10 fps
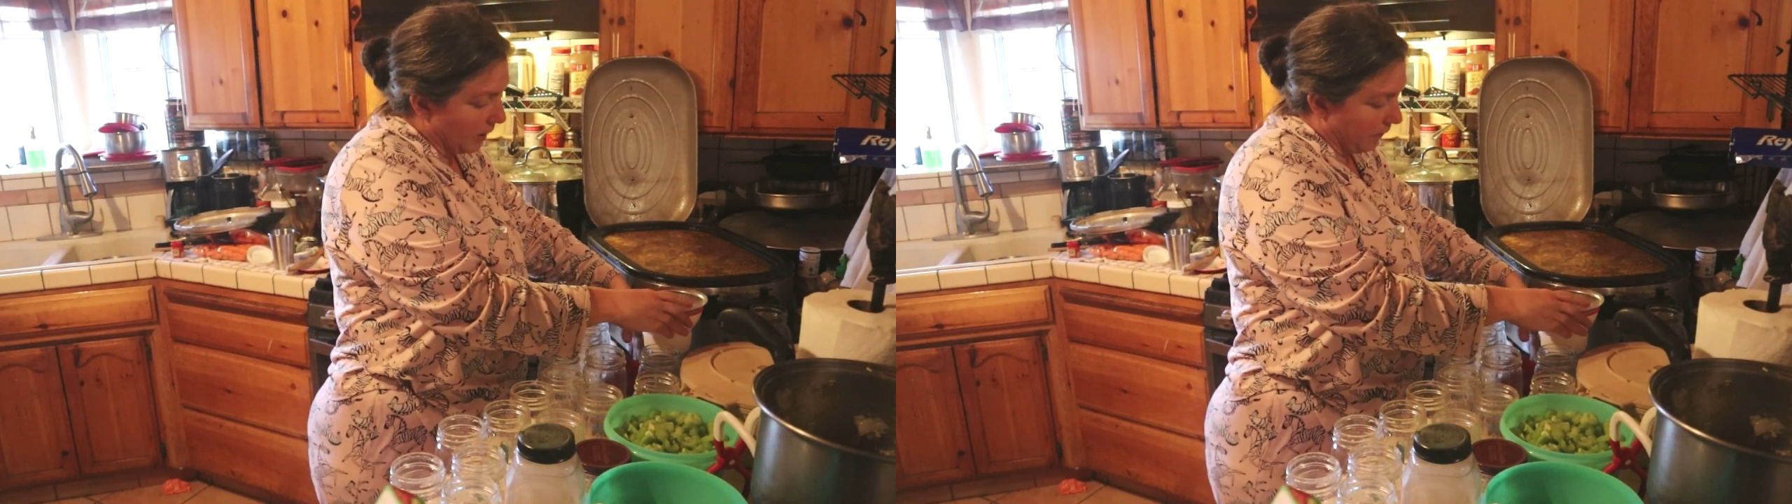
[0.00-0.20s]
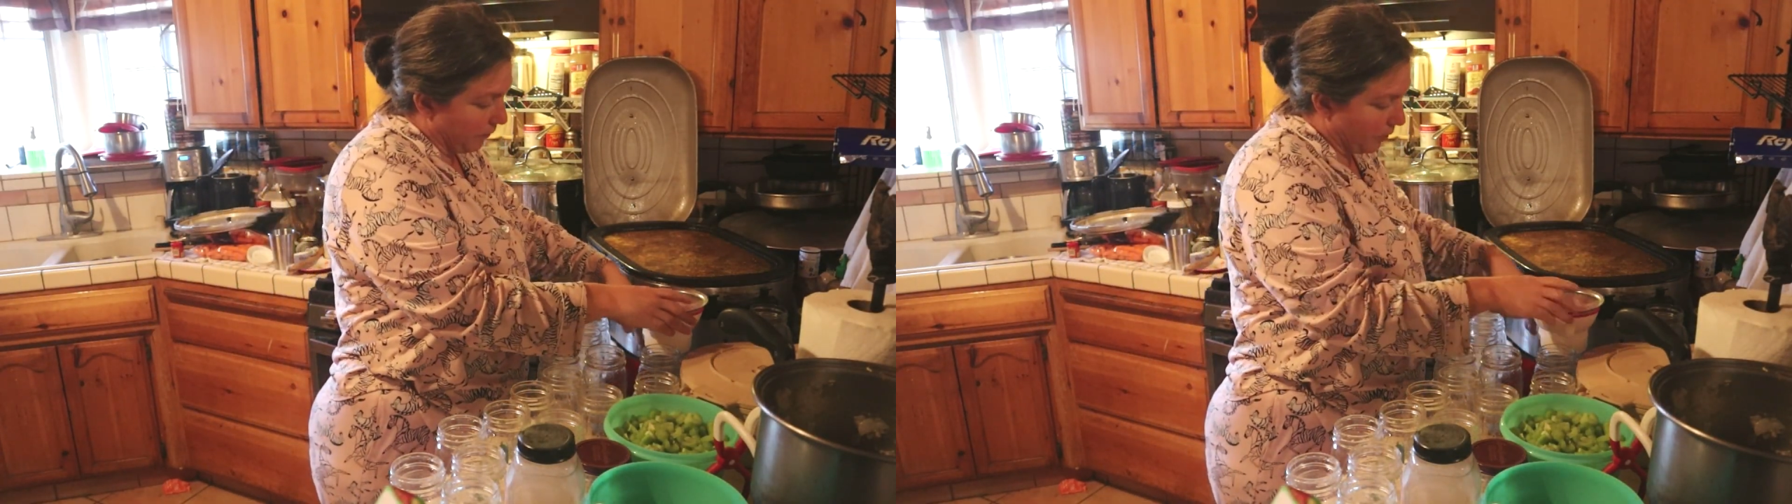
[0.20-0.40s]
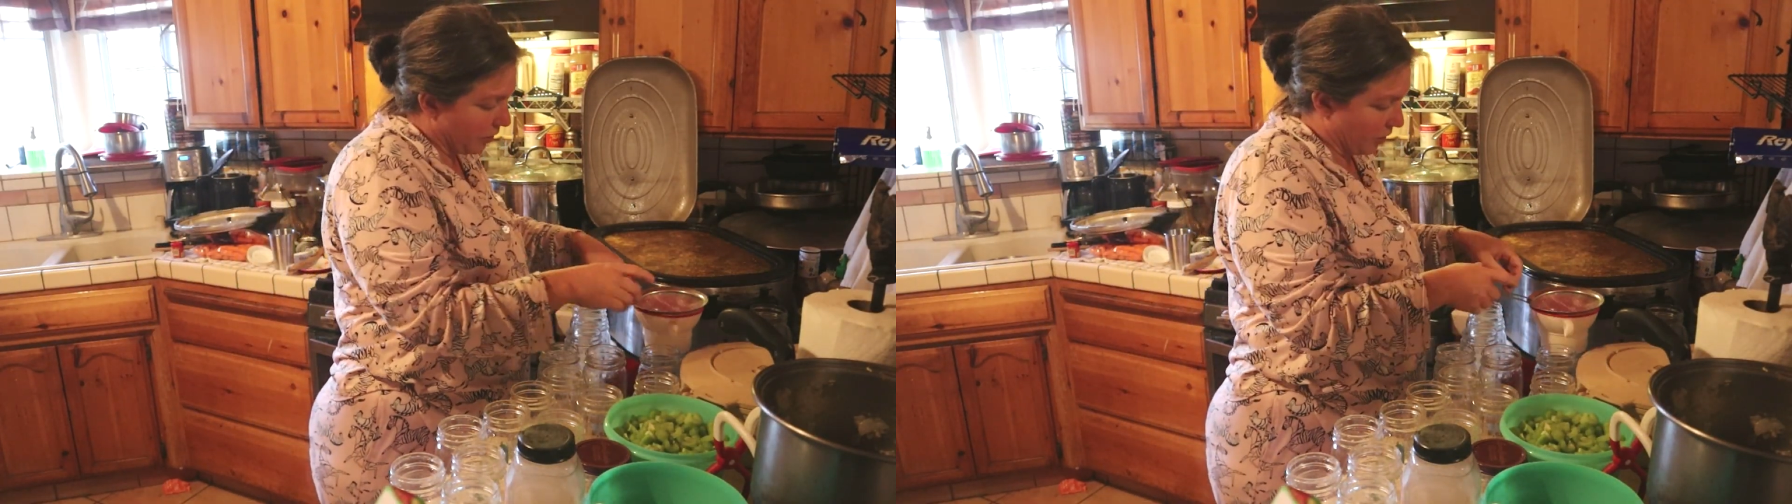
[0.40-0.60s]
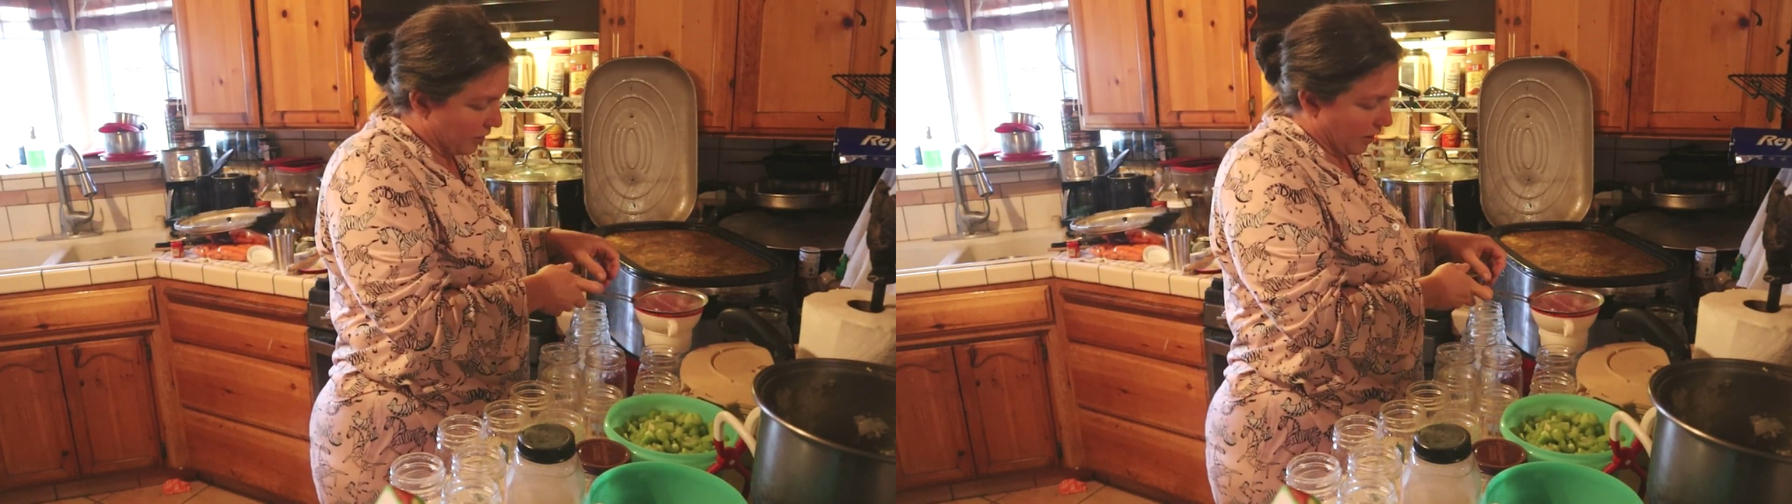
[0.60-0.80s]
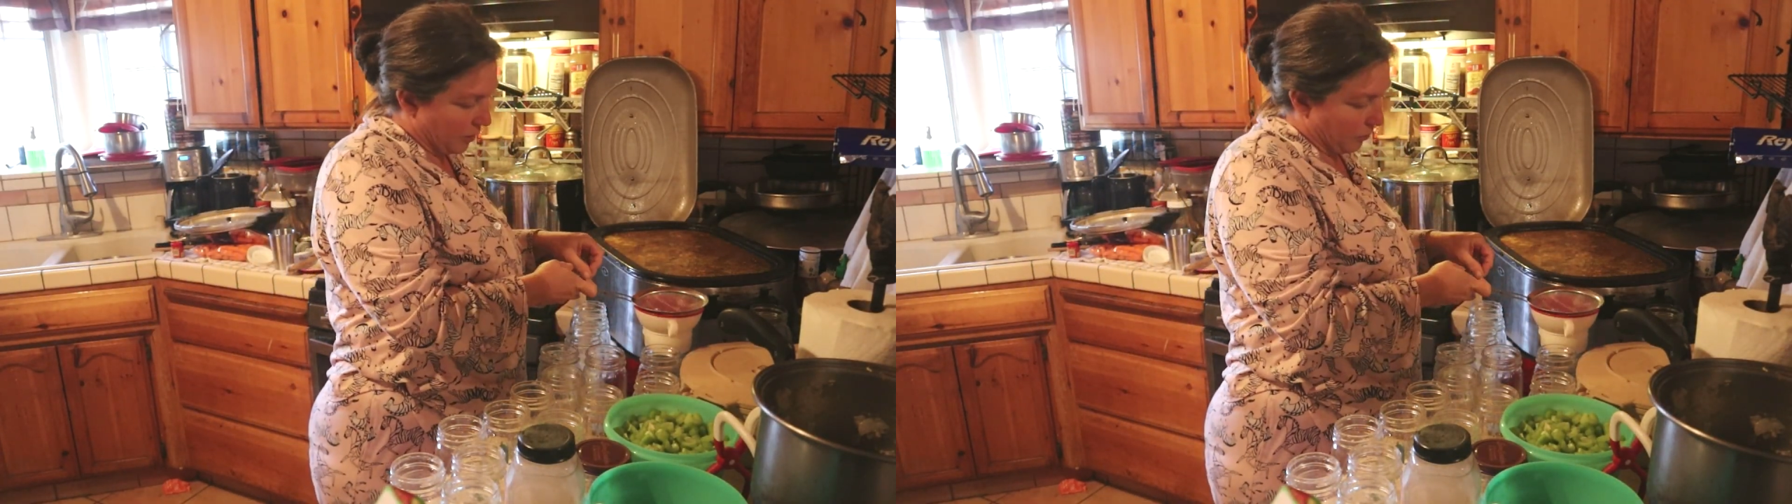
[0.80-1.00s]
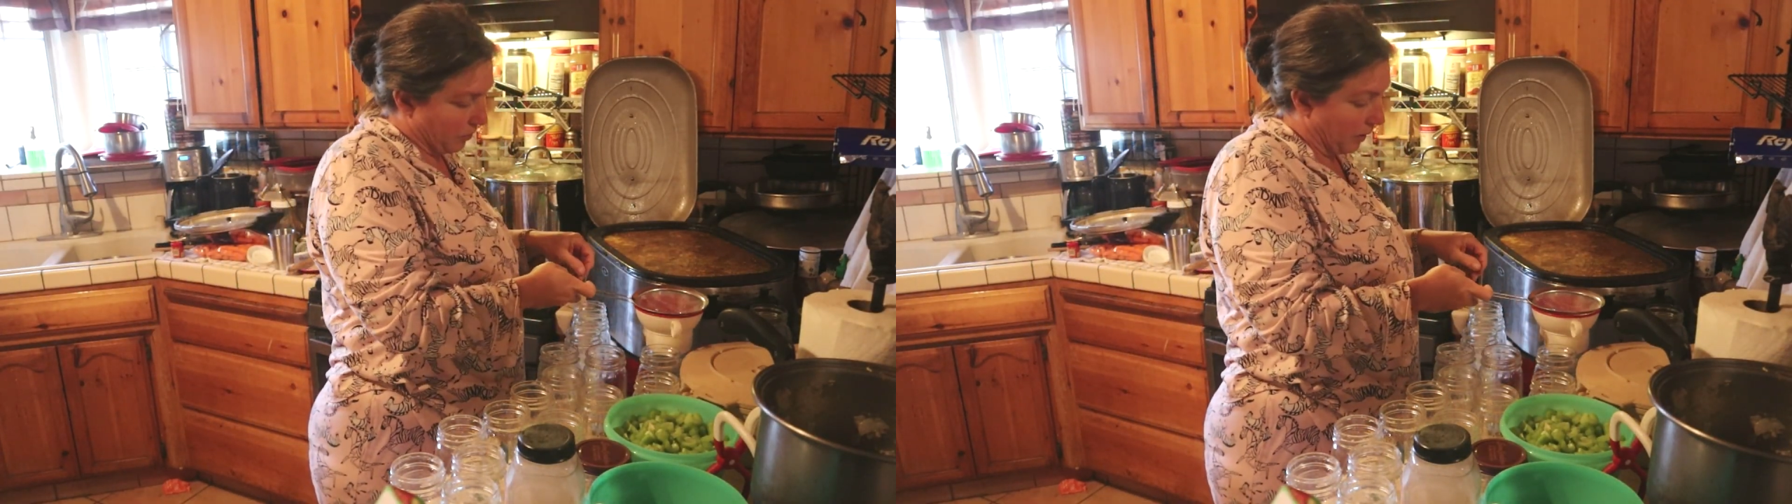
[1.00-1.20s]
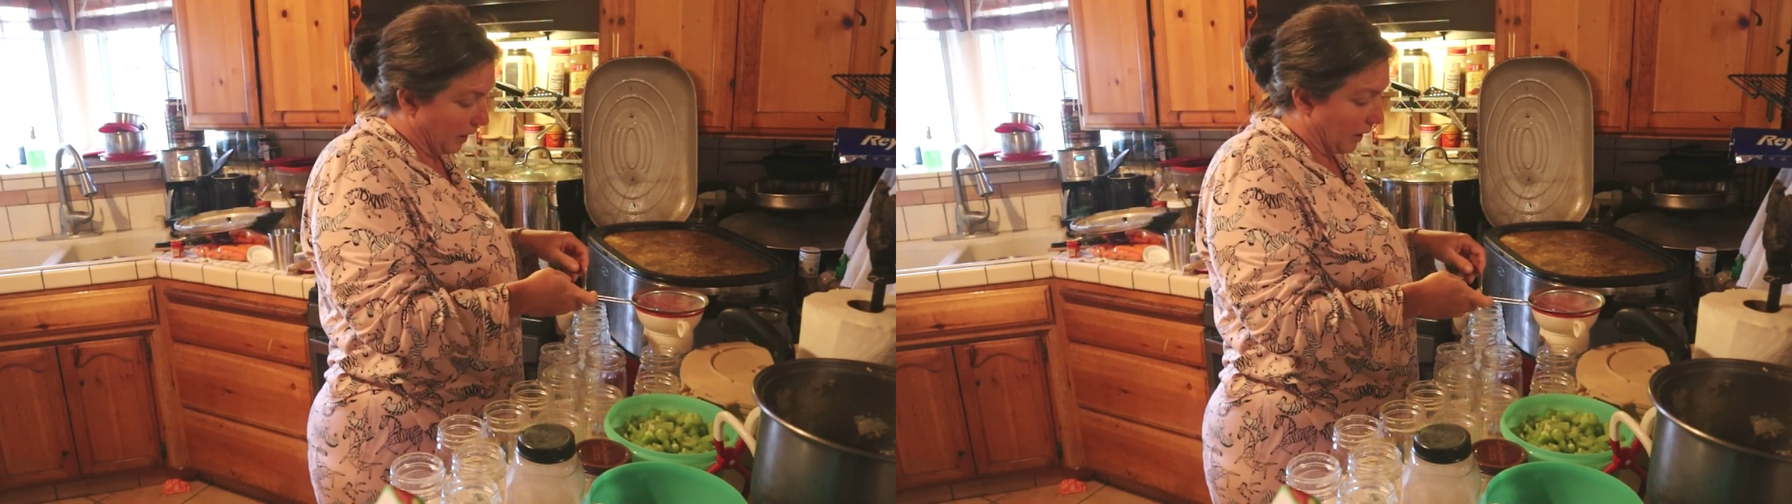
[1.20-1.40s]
that 4 Jars has a really